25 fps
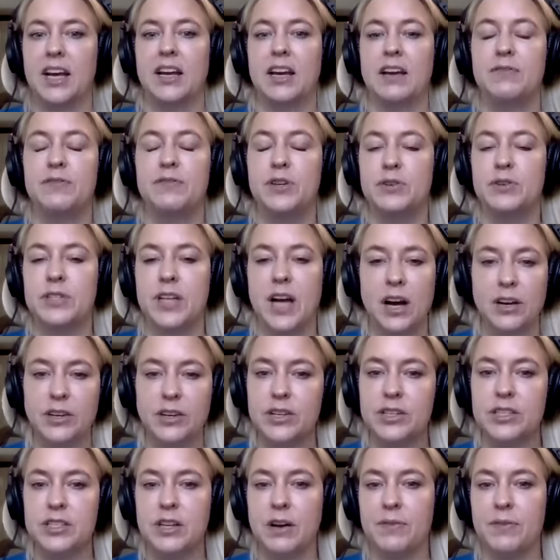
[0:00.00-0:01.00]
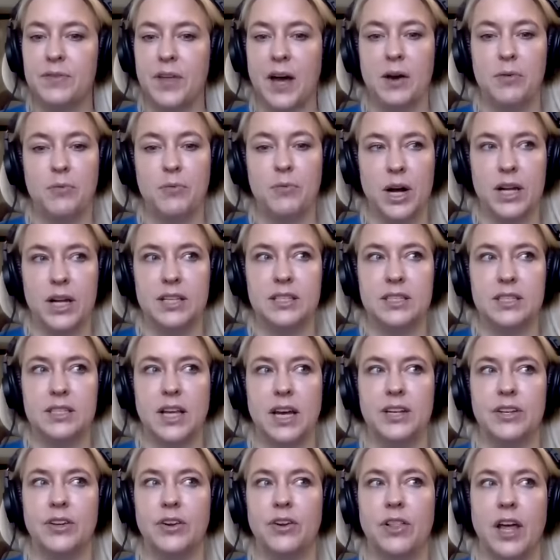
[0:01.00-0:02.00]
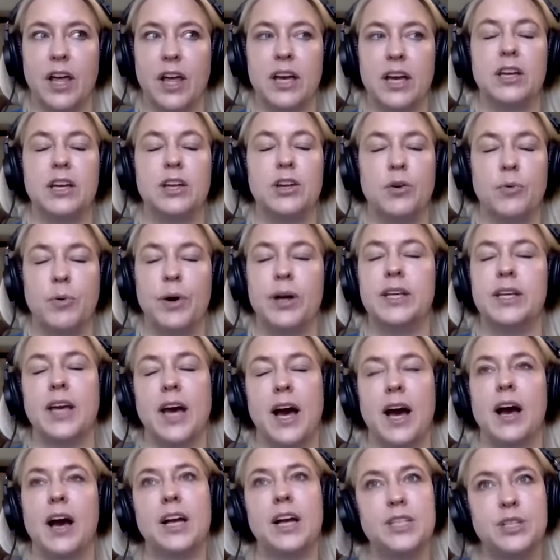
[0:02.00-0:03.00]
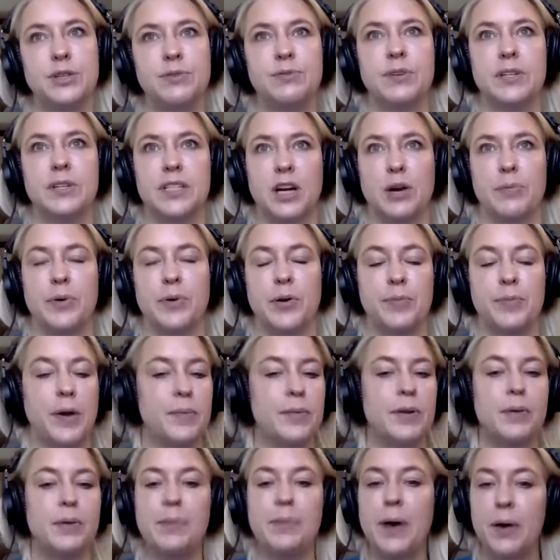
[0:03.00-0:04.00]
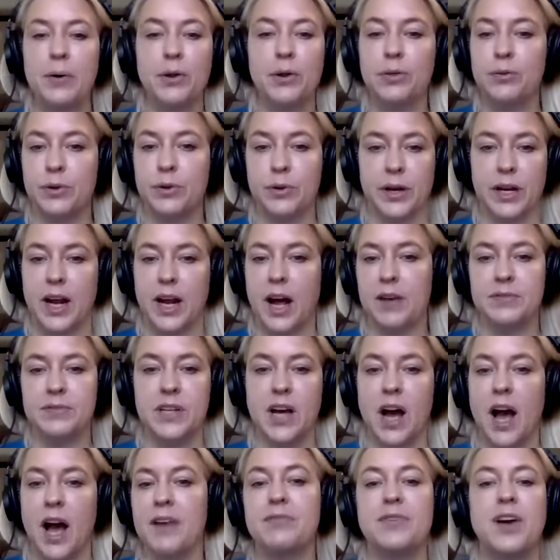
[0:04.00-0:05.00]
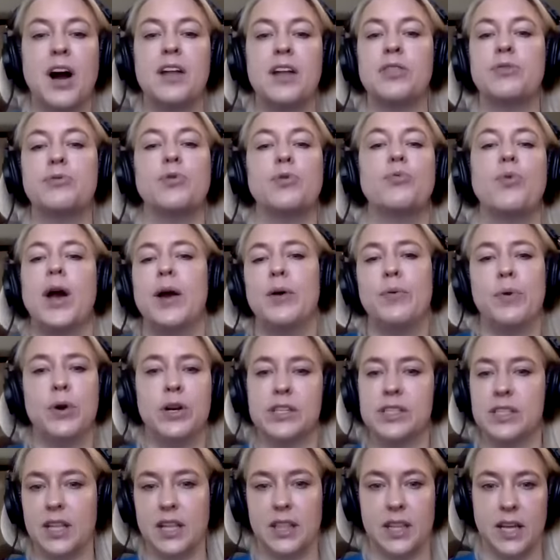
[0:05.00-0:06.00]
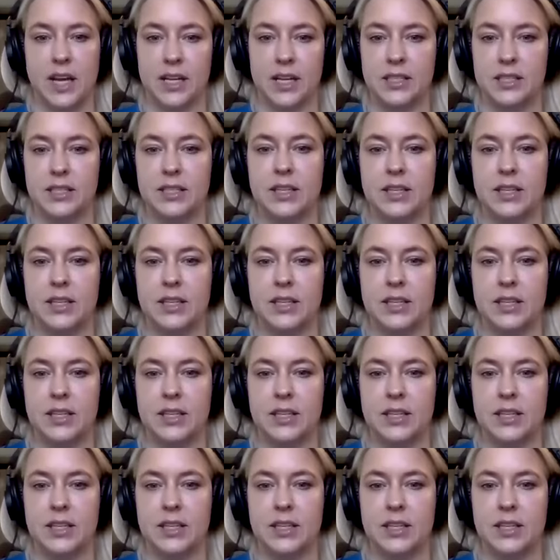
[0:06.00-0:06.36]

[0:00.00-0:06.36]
If you tell yourself that once and you're like, you know what? Yeah, I do feel terrible, but I'm going to power through it. I've gone through way worse than this.